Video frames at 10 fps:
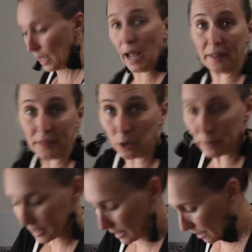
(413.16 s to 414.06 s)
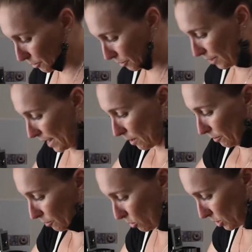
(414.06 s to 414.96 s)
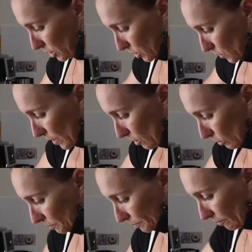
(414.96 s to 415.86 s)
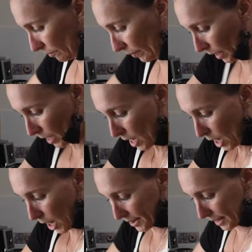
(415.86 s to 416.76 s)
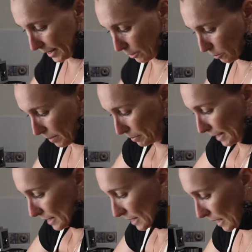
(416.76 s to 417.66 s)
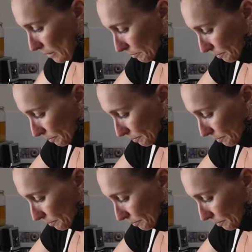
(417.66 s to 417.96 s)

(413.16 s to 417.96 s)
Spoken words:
And then I'll mix that through now, of course, as well. I think that'll be plenty.